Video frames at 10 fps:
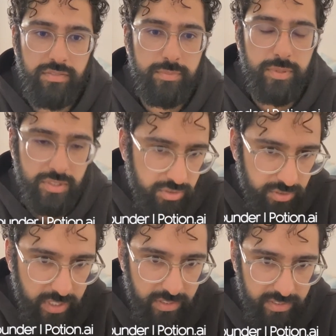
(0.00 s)
of
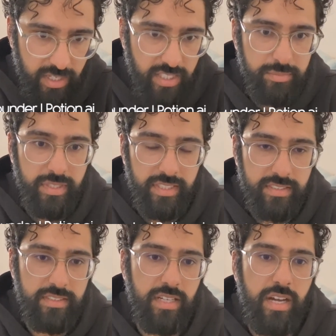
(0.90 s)
personal care and
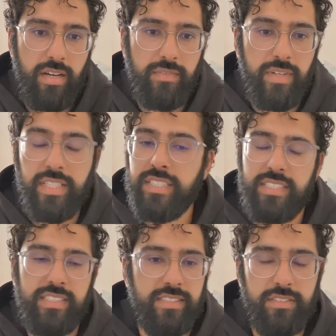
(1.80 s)
cosmetics. And
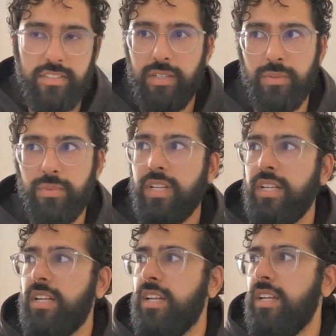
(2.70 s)
this is,
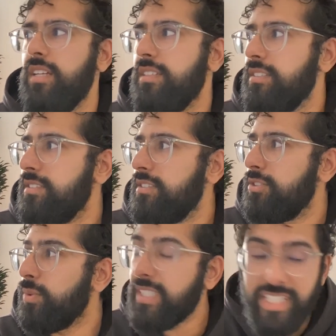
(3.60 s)

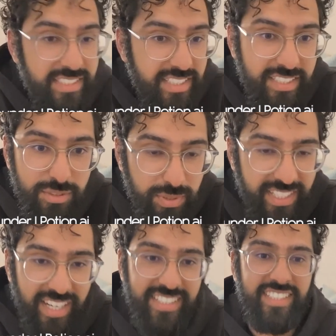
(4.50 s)
2018,
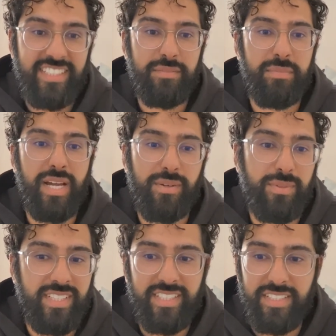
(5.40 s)
2019, back
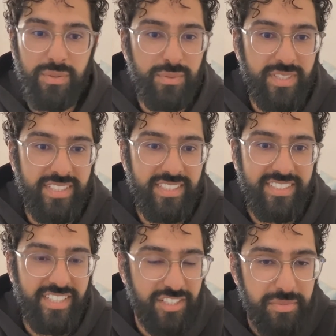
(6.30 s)
when like no one really
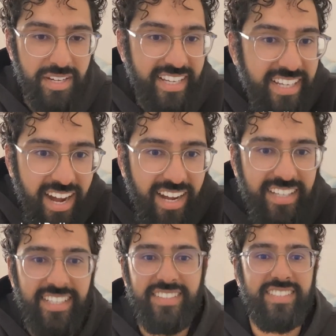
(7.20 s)
cared about
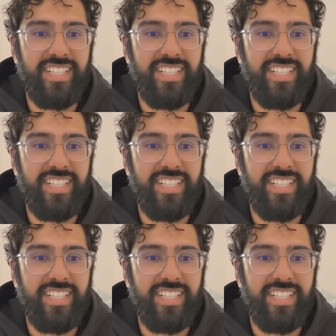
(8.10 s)
AI